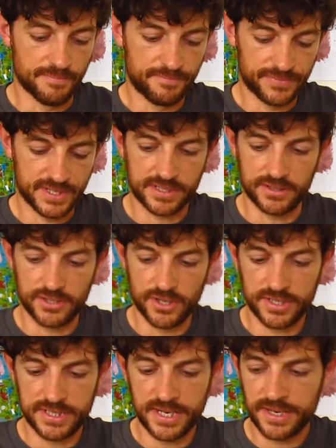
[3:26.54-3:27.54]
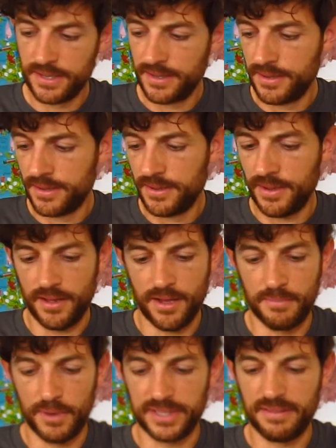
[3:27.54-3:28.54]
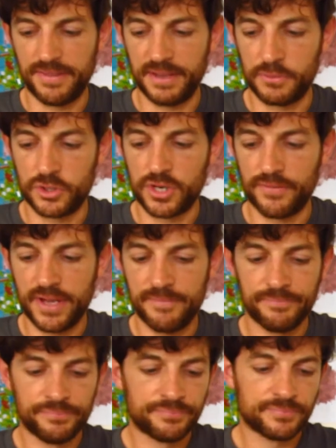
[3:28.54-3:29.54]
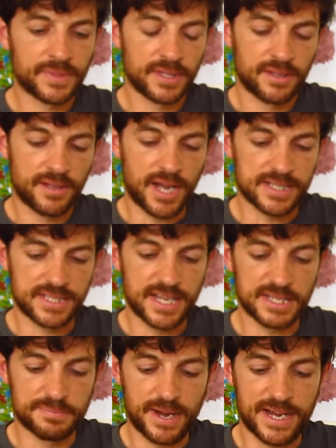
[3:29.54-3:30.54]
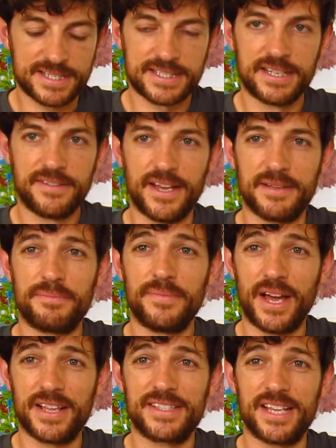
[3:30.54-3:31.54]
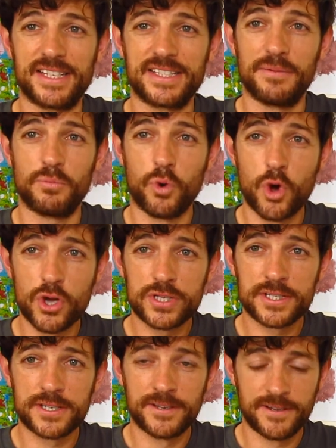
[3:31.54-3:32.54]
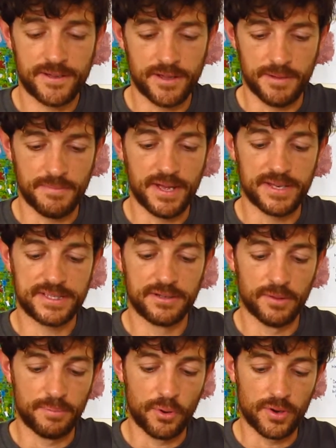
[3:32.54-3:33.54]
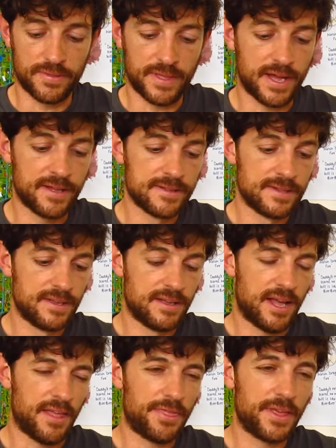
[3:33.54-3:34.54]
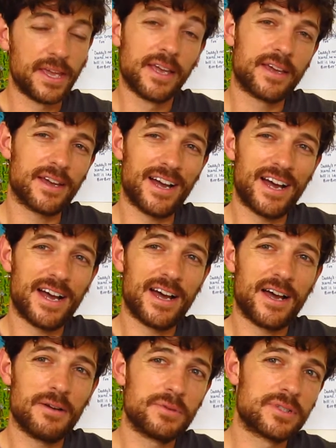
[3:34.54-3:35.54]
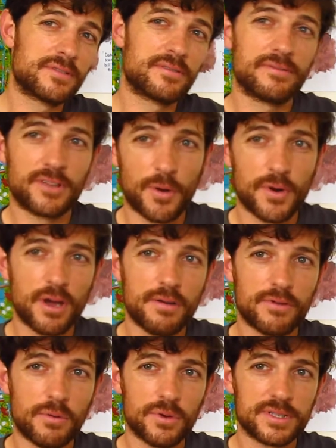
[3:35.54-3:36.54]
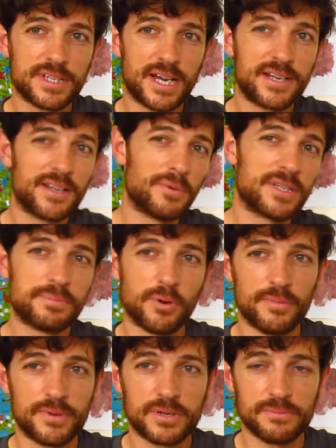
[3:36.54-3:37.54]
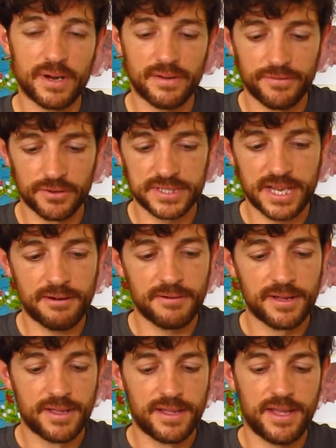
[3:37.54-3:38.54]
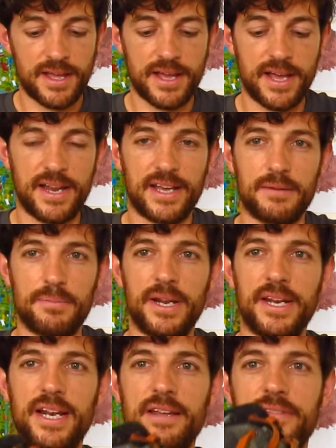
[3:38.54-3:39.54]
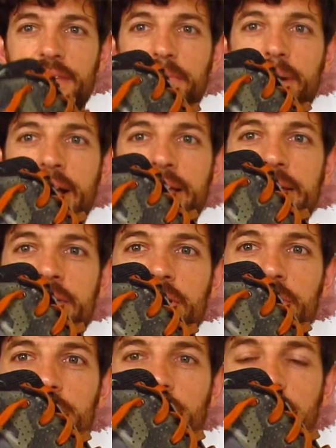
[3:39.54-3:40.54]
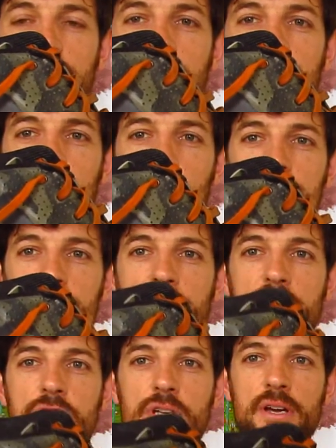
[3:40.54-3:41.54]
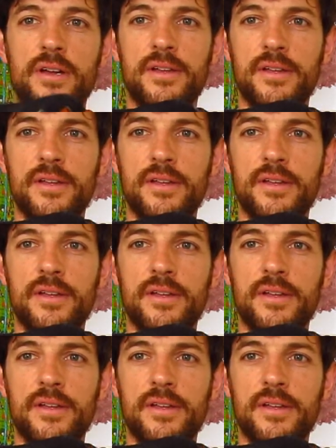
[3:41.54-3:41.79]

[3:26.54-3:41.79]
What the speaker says: disconcerting, but I didn't think much of it. As the days passed, that started to get worse until the point that I think I was going over on one side, went to pull my foot out, and I completely lifted the back end up like that. And there was a picture,